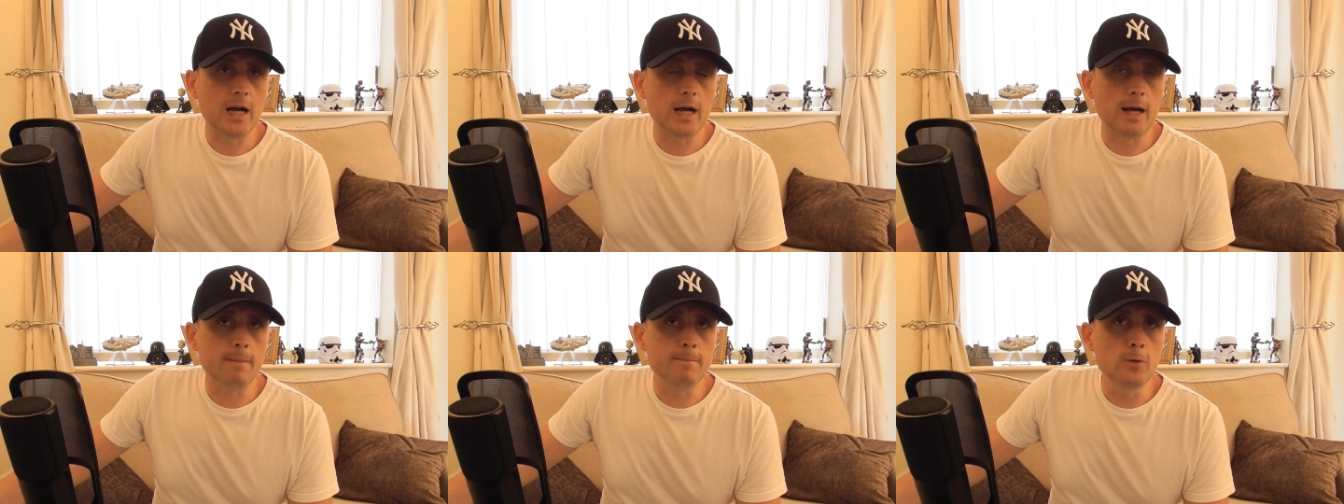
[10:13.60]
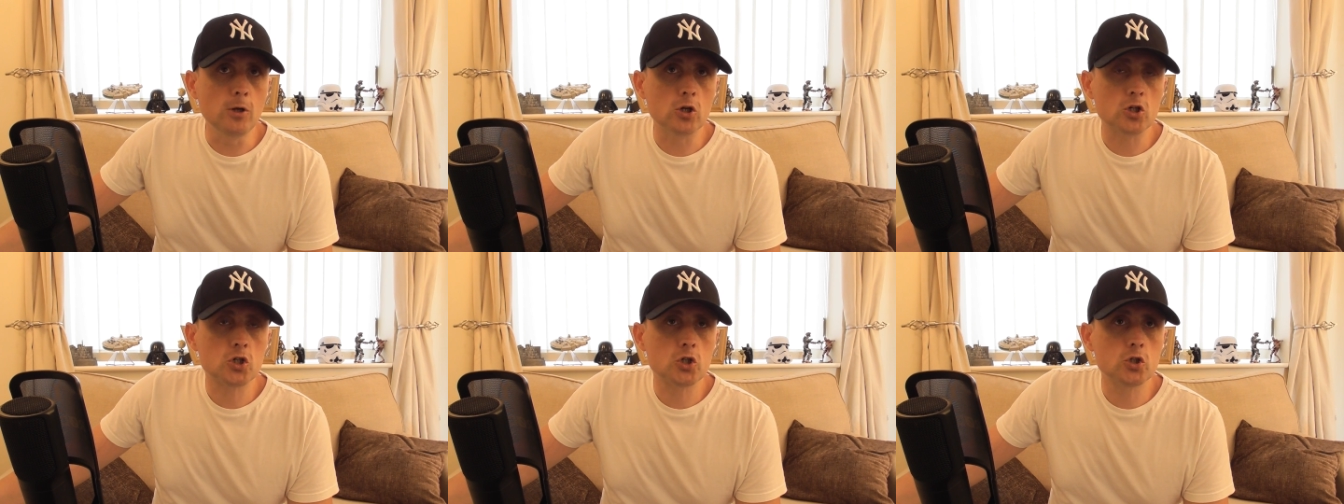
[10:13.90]
I'm
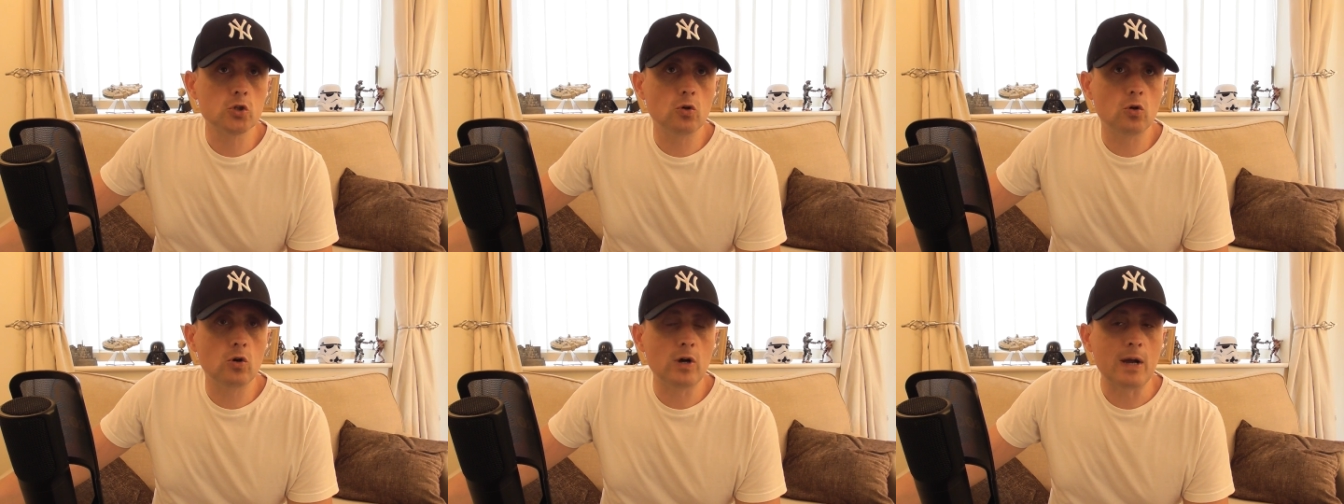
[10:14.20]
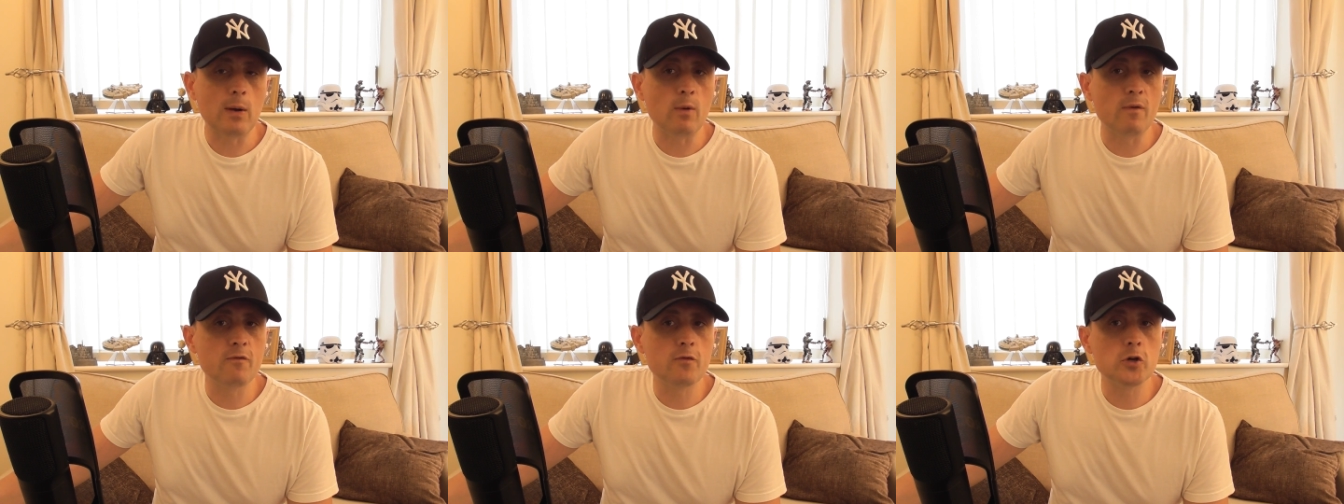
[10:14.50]
not sure
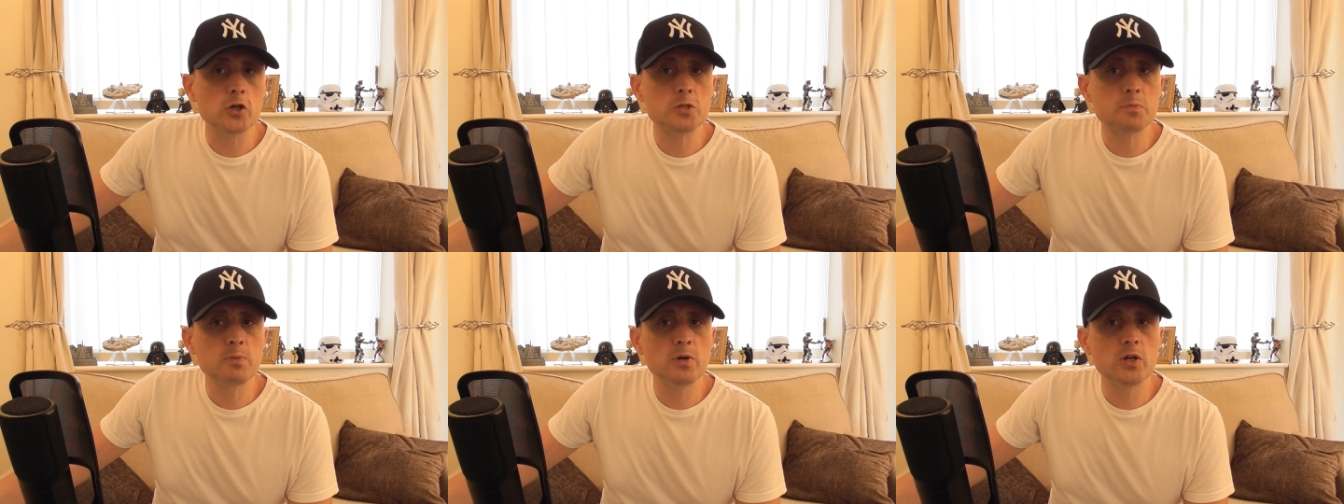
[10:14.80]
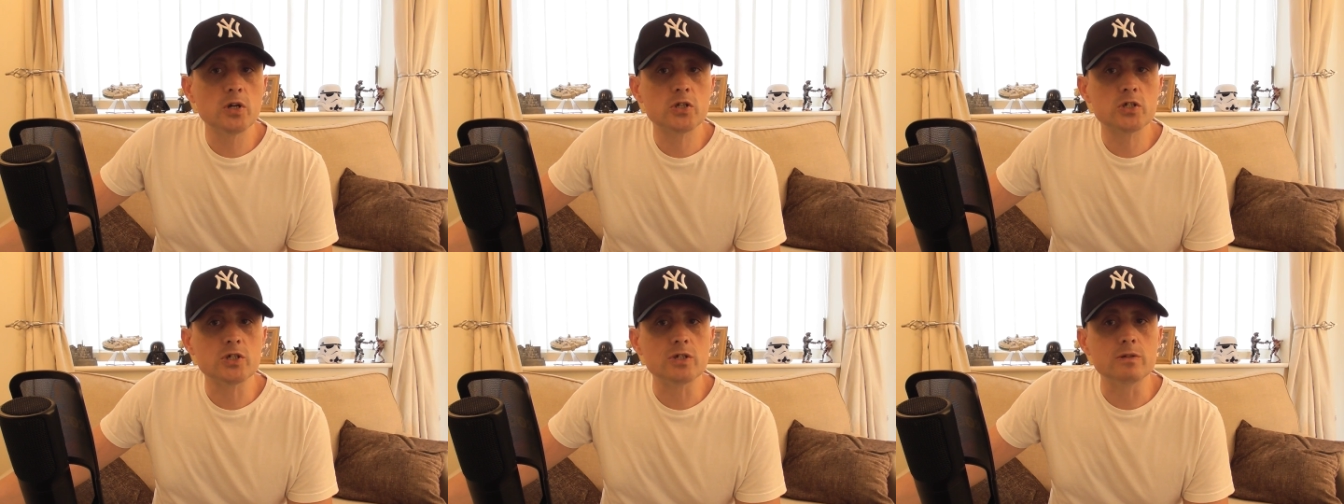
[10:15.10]
how a
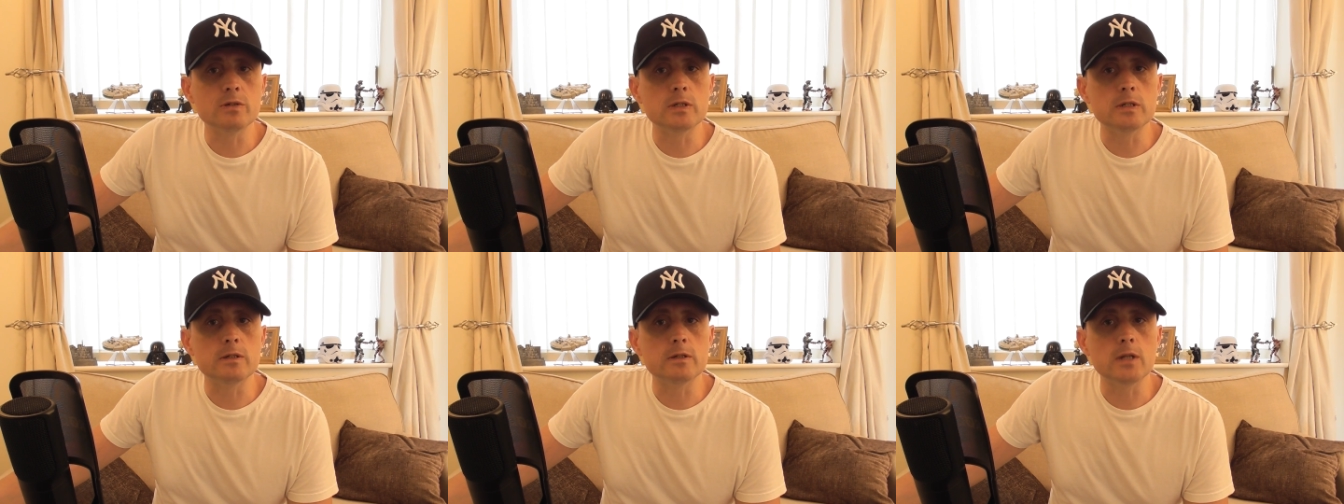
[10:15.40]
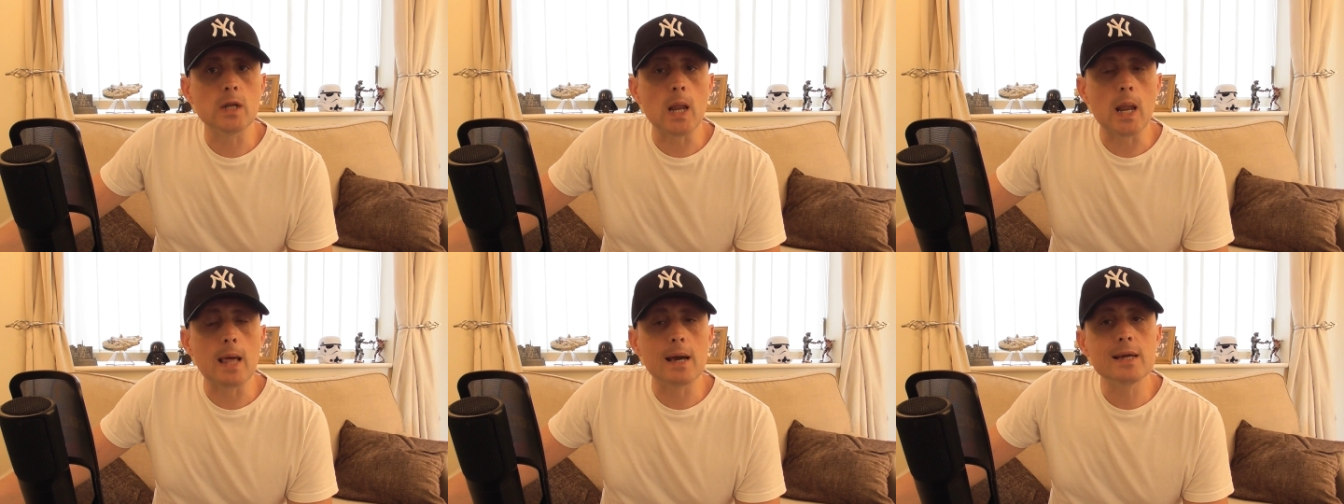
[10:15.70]
first-person
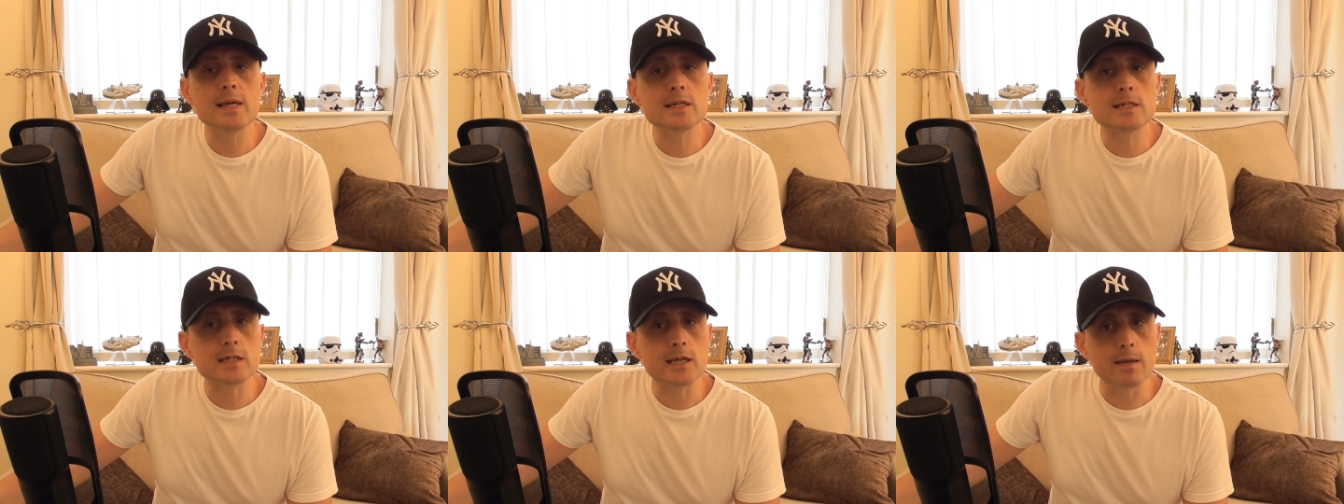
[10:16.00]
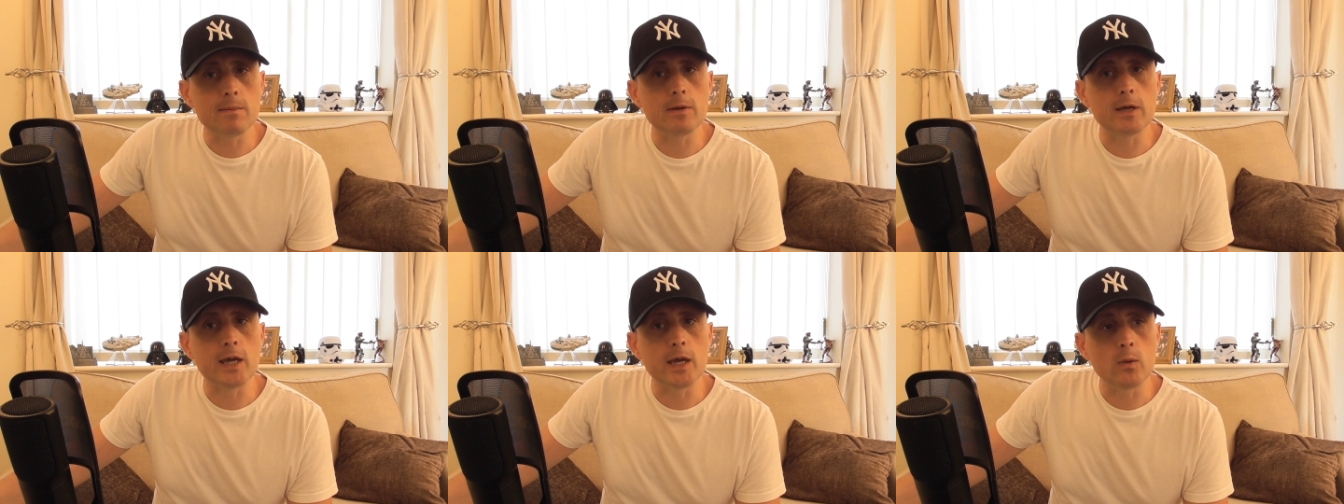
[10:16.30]

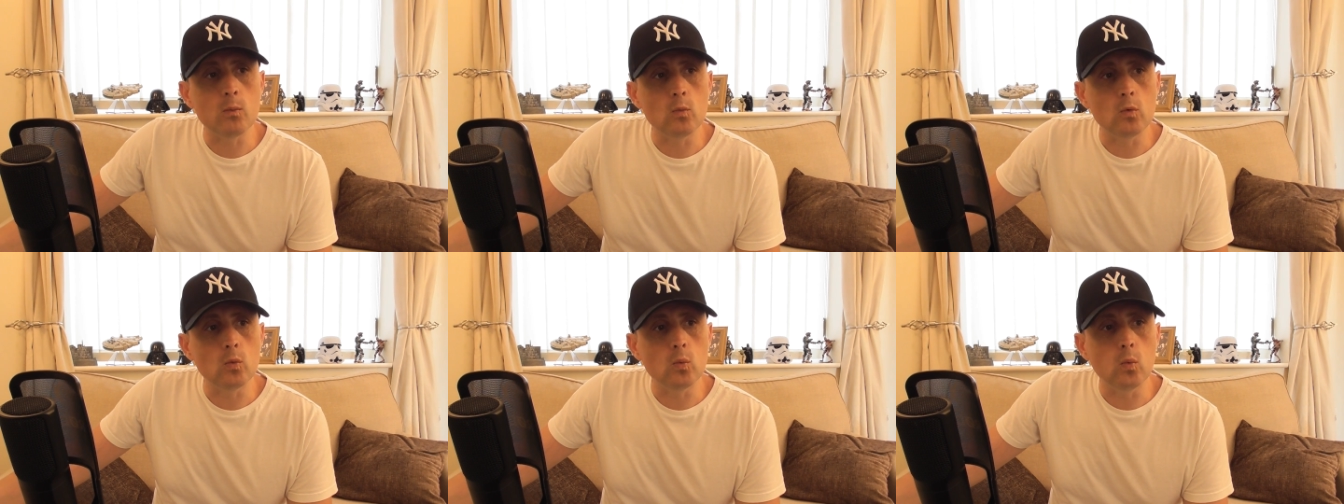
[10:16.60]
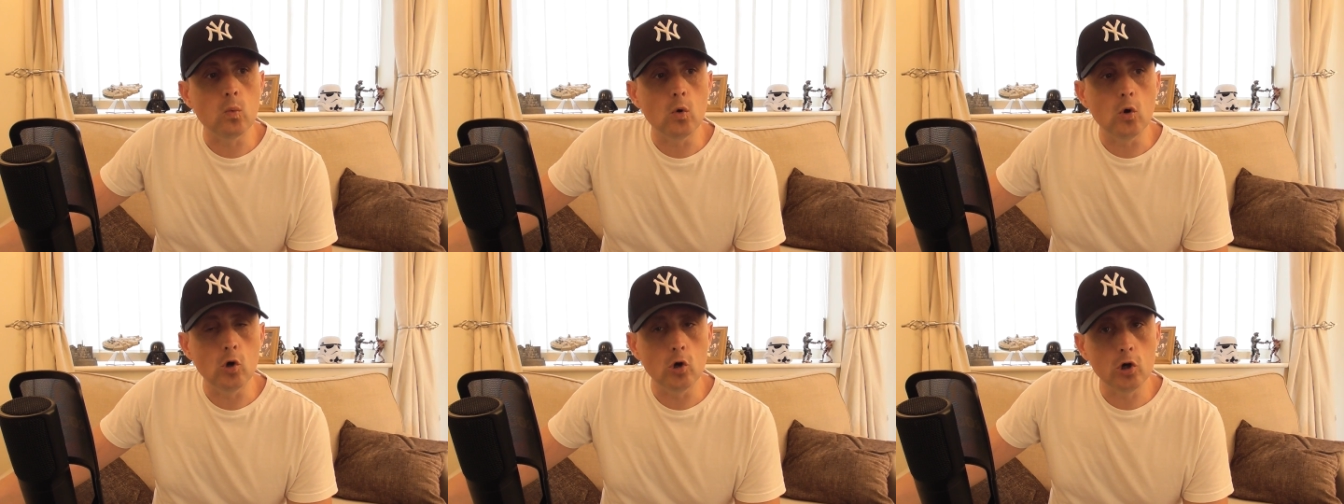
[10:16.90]
lightsaber game would
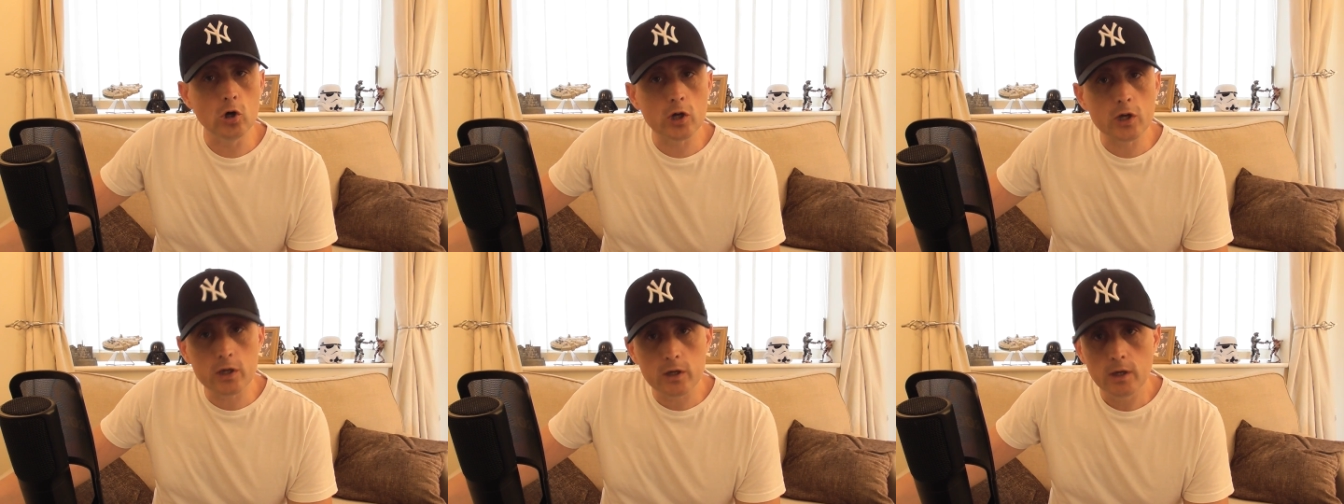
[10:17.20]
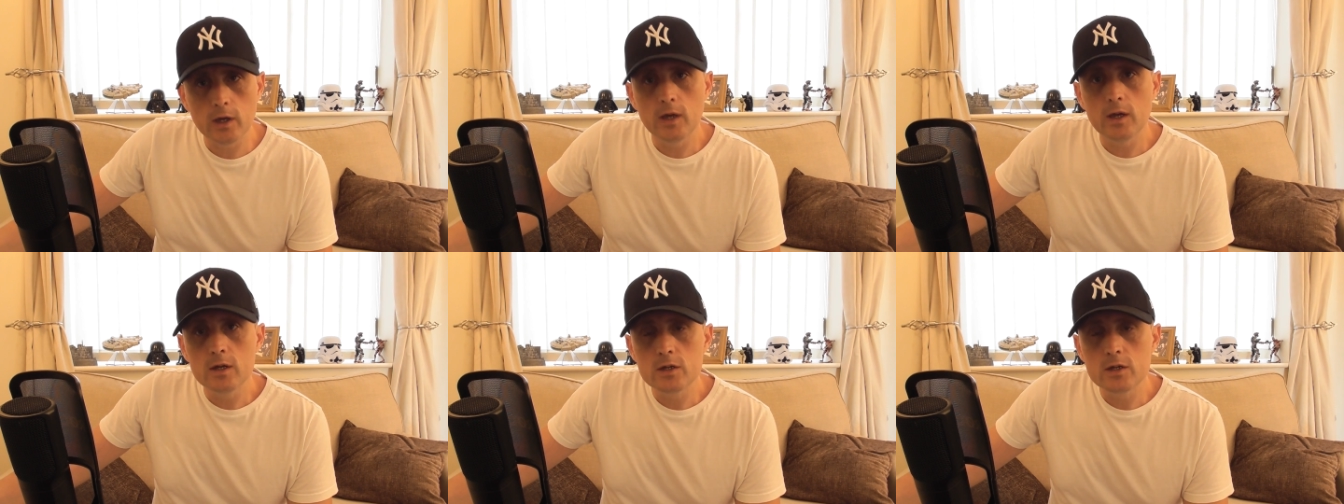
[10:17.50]
work.